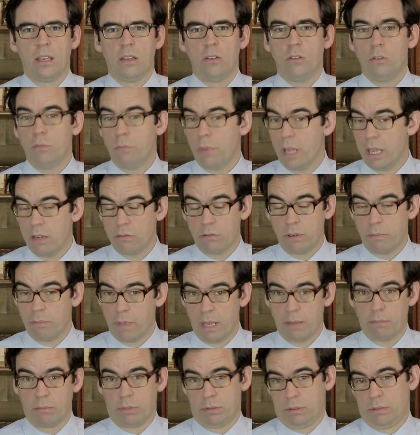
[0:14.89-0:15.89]
You may
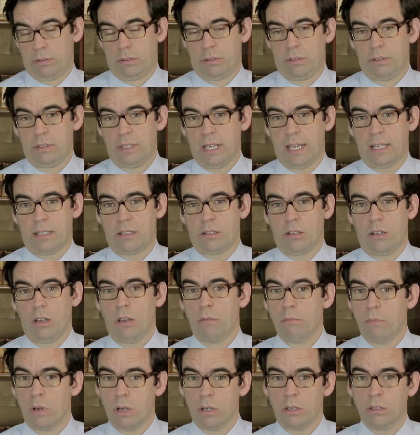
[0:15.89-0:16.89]
remember that
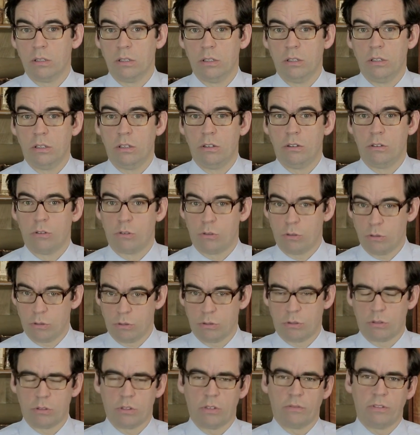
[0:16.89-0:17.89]
among the
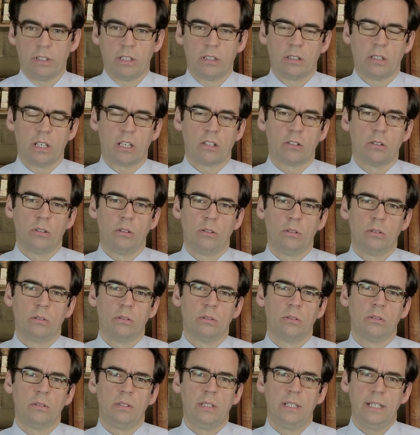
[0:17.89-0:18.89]
sources of international
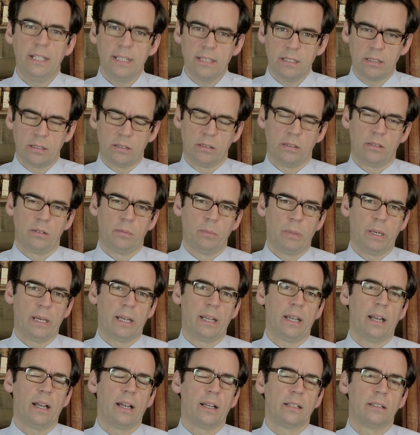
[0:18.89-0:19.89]
law listed
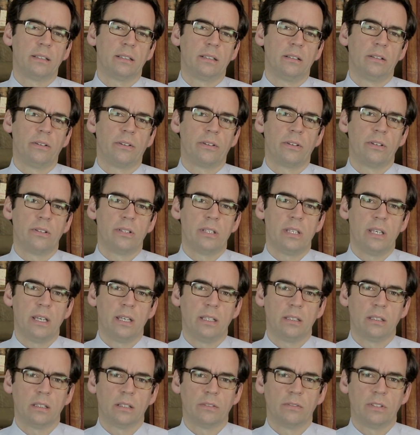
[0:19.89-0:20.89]
by Article
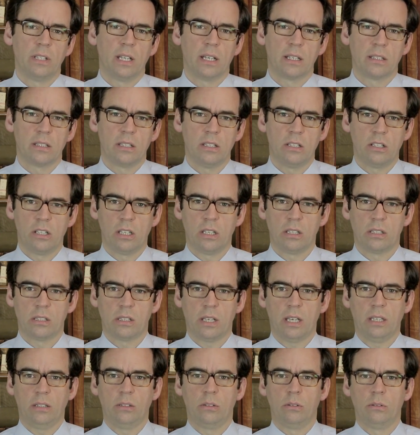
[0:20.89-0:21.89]
38 of the ICJ
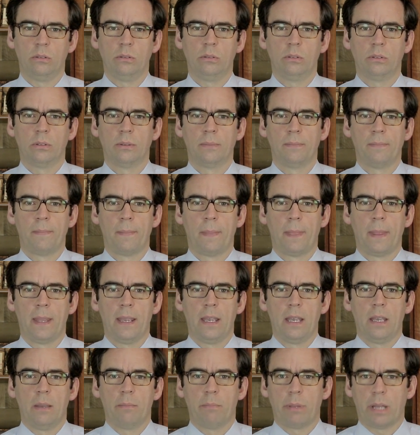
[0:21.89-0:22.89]
statute,
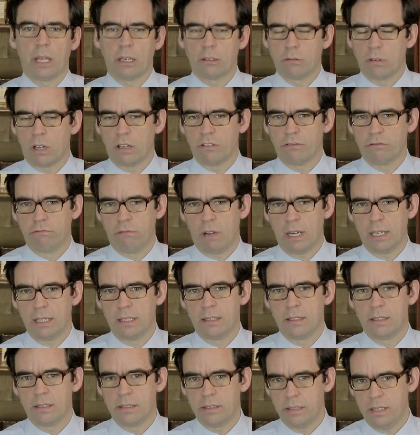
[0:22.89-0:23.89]
paragraph
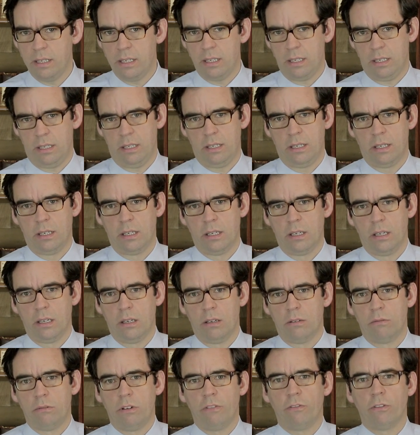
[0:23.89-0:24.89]
1c
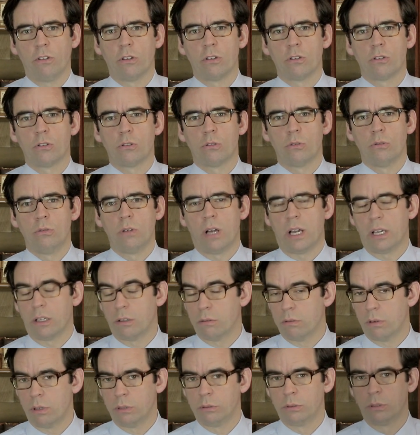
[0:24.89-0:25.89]
refers to, I
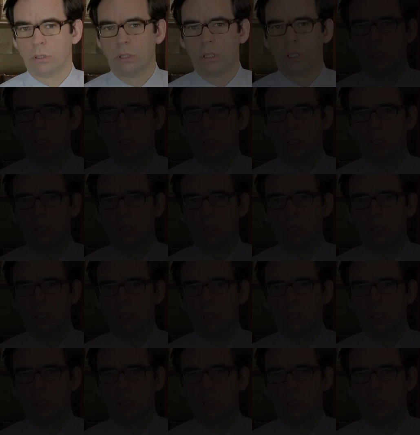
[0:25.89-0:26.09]
quote,